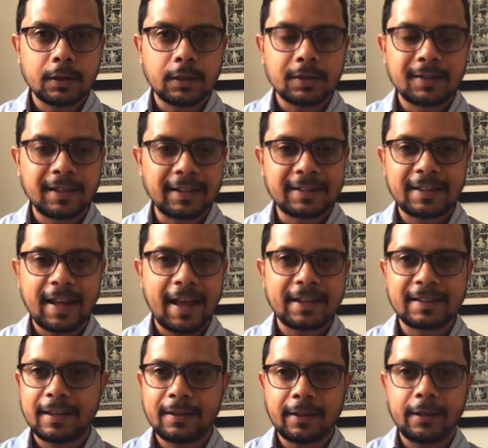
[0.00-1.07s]
6 lakhs
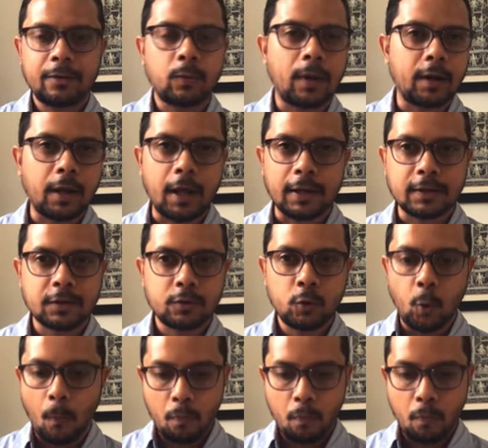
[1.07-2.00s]
and then 1 lakhs. No.